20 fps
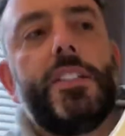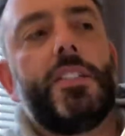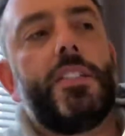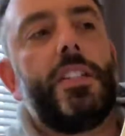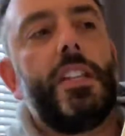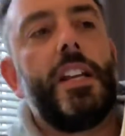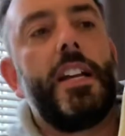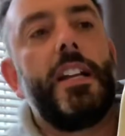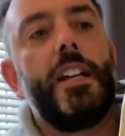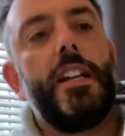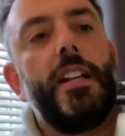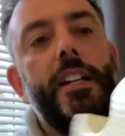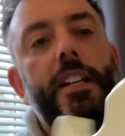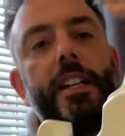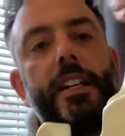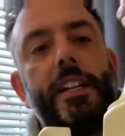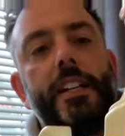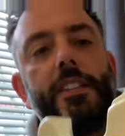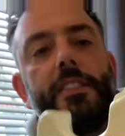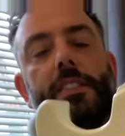a
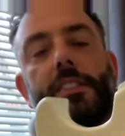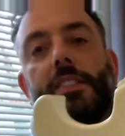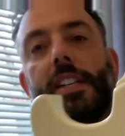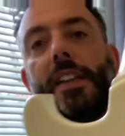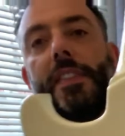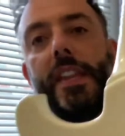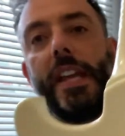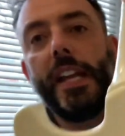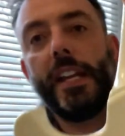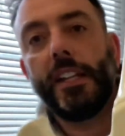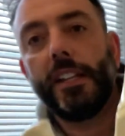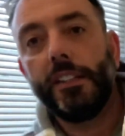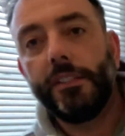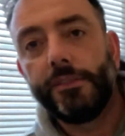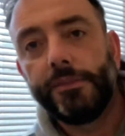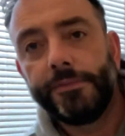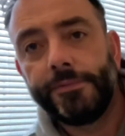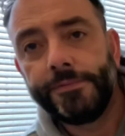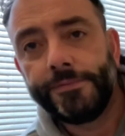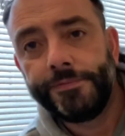set neck,
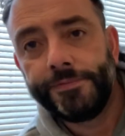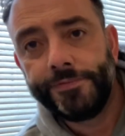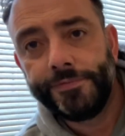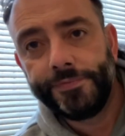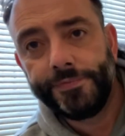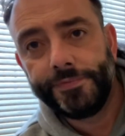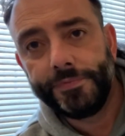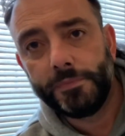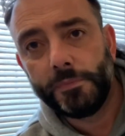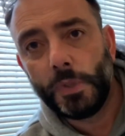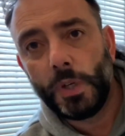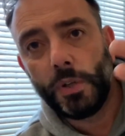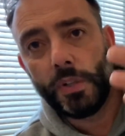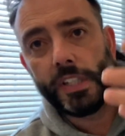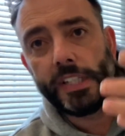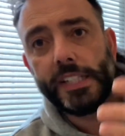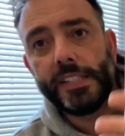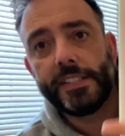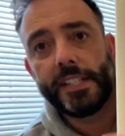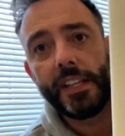
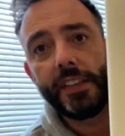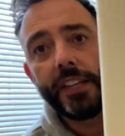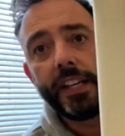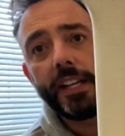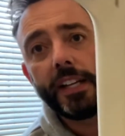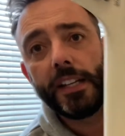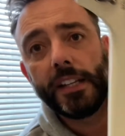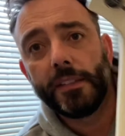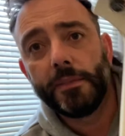mahogany set neck,